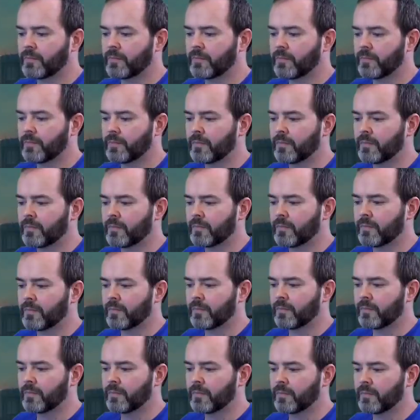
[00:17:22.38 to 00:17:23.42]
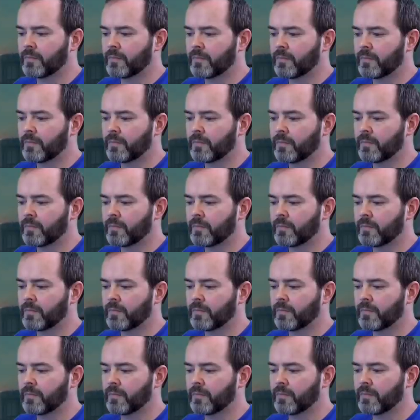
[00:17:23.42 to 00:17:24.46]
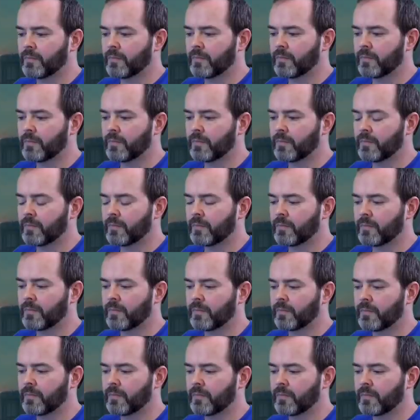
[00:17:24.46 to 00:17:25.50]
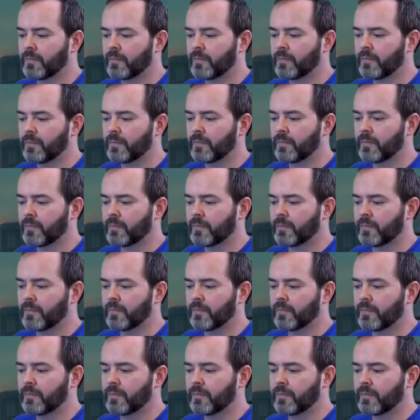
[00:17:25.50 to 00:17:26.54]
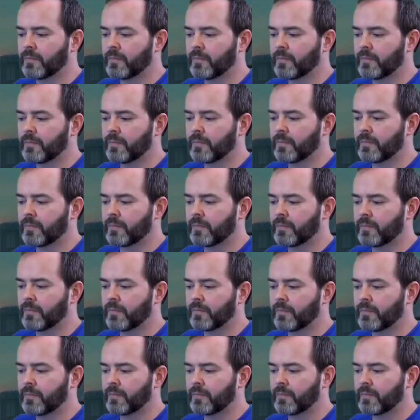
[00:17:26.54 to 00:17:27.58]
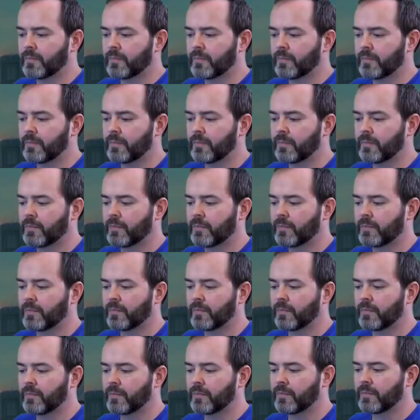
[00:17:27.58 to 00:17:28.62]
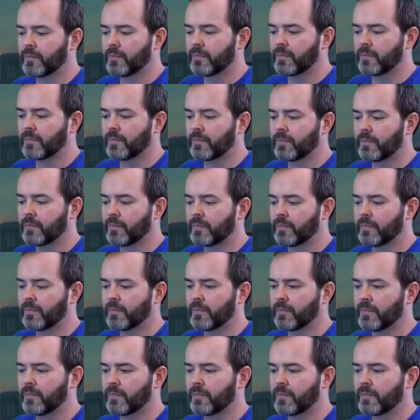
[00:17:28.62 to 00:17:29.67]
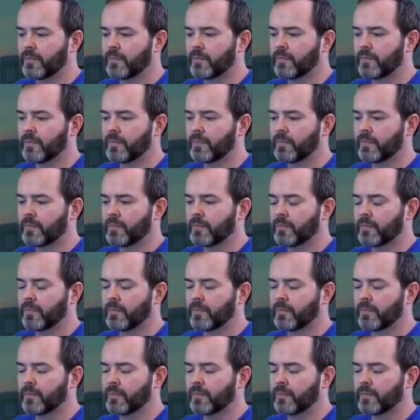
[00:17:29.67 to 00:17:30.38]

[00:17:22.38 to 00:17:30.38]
No words are spoken by the person on screen.